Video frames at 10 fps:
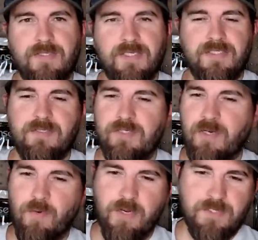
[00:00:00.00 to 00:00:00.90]
And I said, you
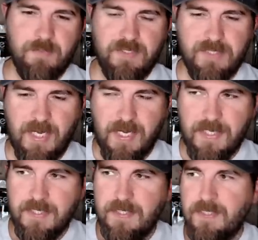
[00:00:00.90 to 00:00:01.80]
know what? It's
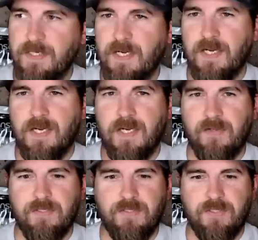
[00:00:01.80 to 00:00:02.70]
midday.
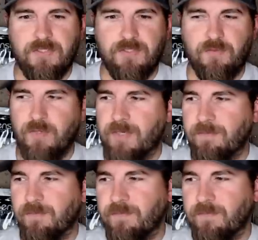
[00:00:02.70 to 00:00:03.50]
Let's stream.